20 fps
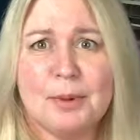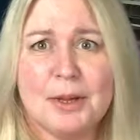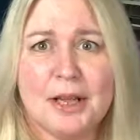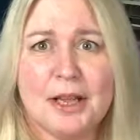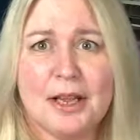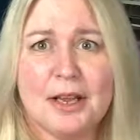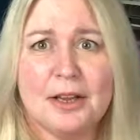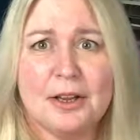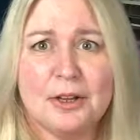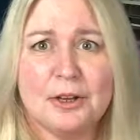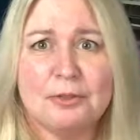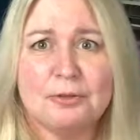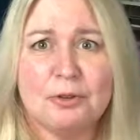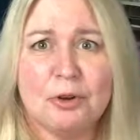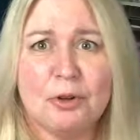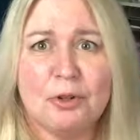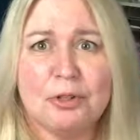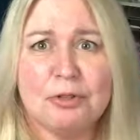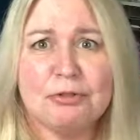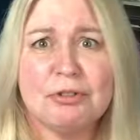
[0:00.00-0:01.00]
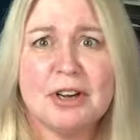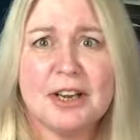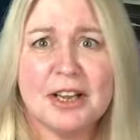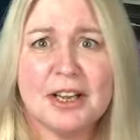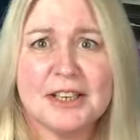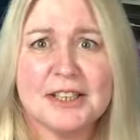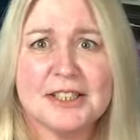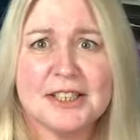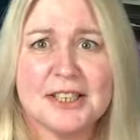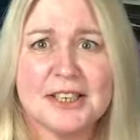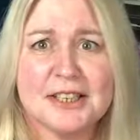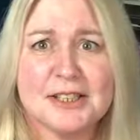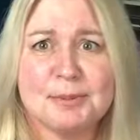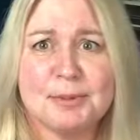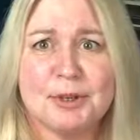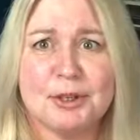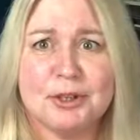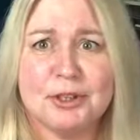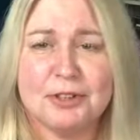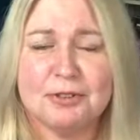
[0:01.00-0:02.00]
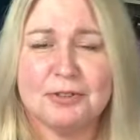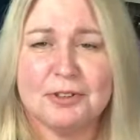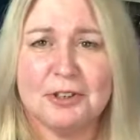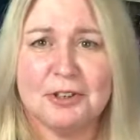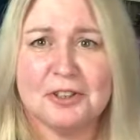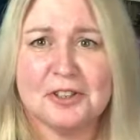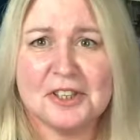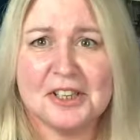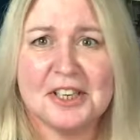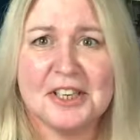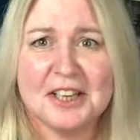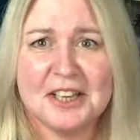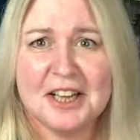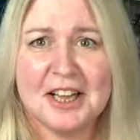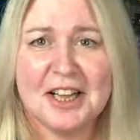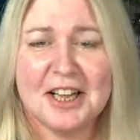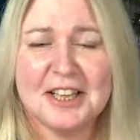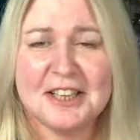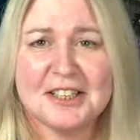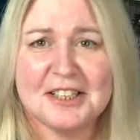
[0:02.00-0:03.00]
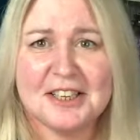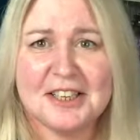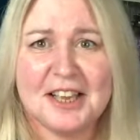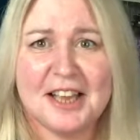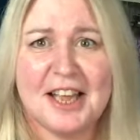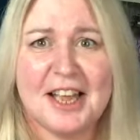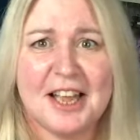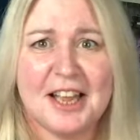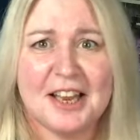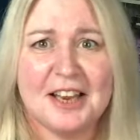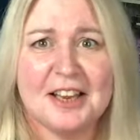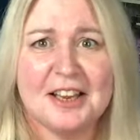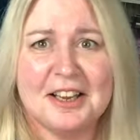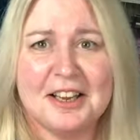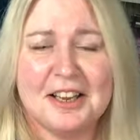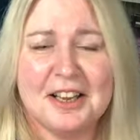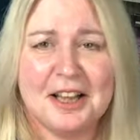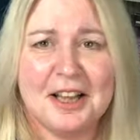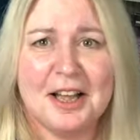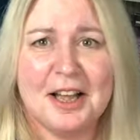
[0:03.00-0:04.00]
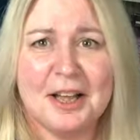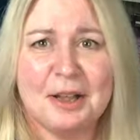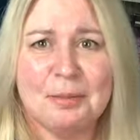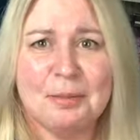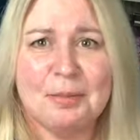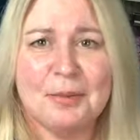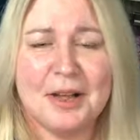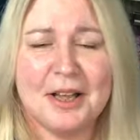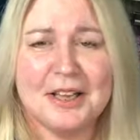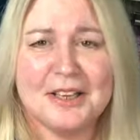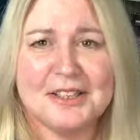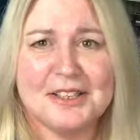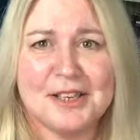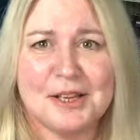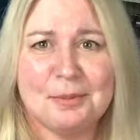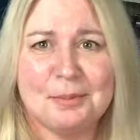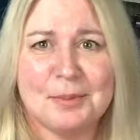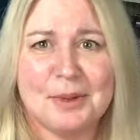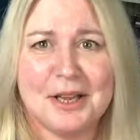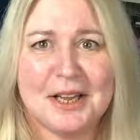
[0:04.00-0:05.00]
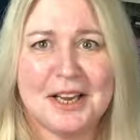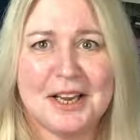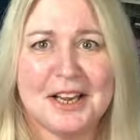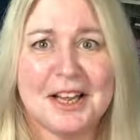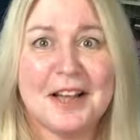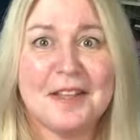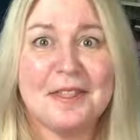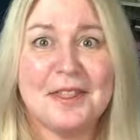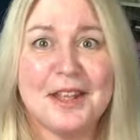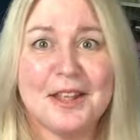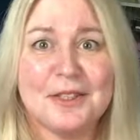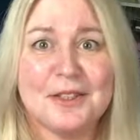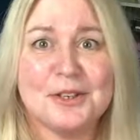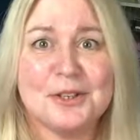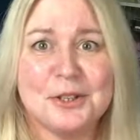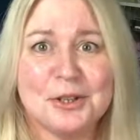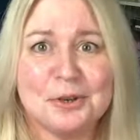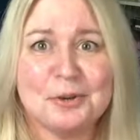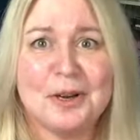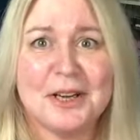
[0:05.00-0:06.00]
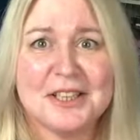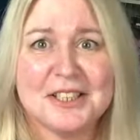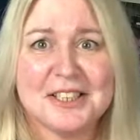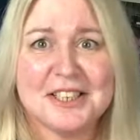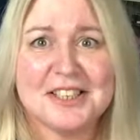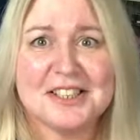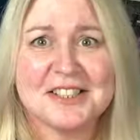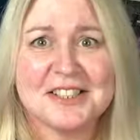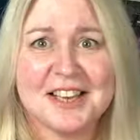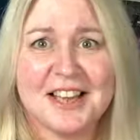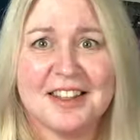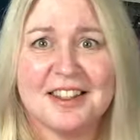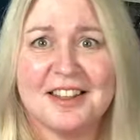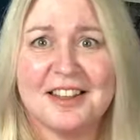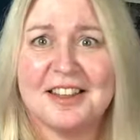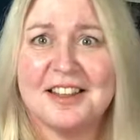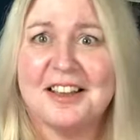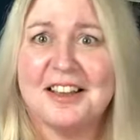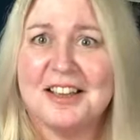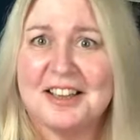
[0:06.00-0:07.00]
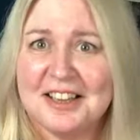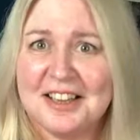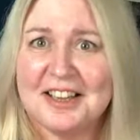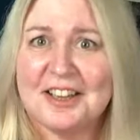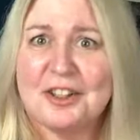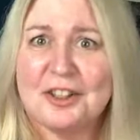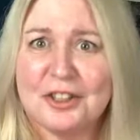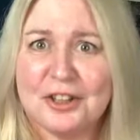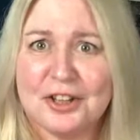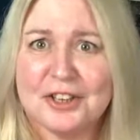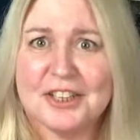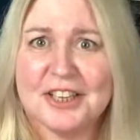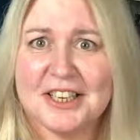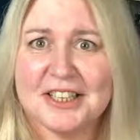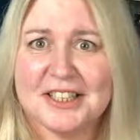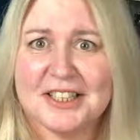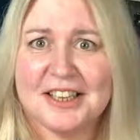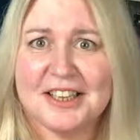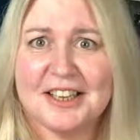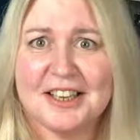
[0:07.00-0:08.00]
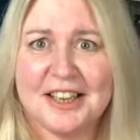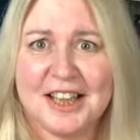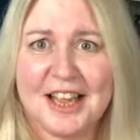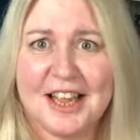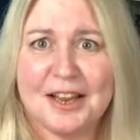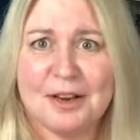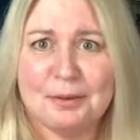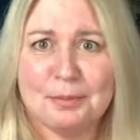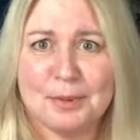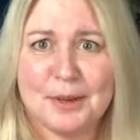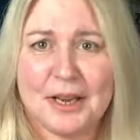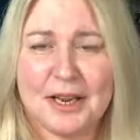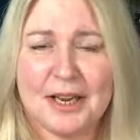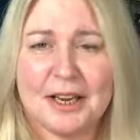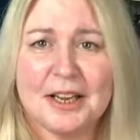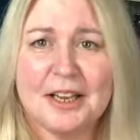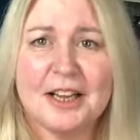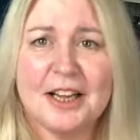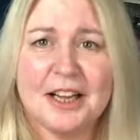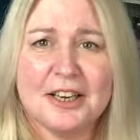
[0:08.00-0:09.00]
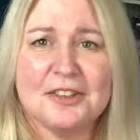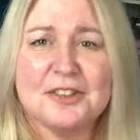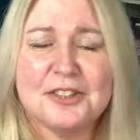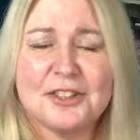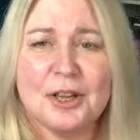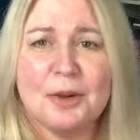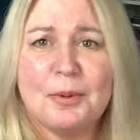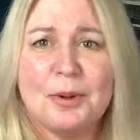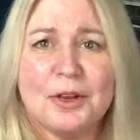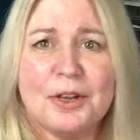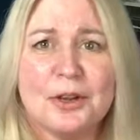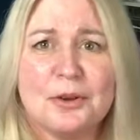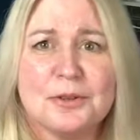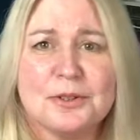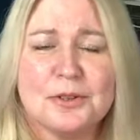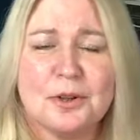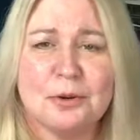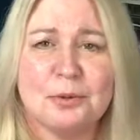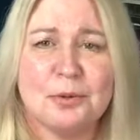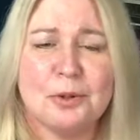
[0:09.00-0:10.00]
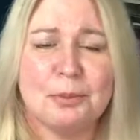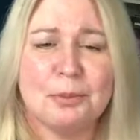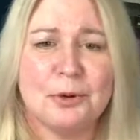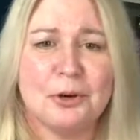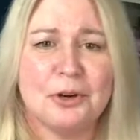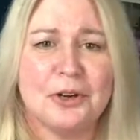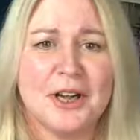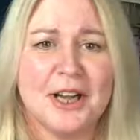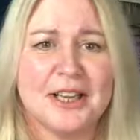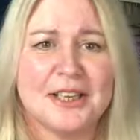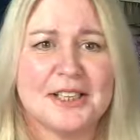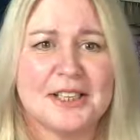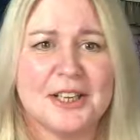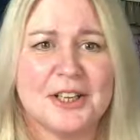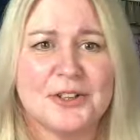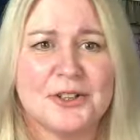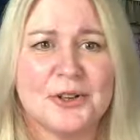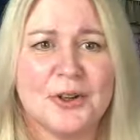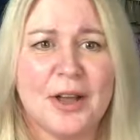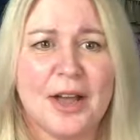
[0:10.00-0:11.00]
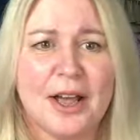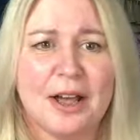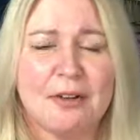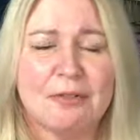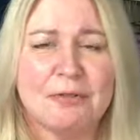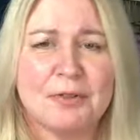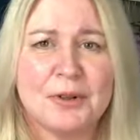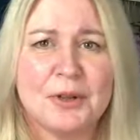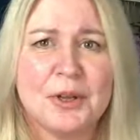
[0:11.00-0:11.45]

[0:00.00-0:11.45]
B, you've got 3 ideas because you've got idea A, idea B, and then the 2 ideas together, third idea A and B, and so it goes on the more ideas you have.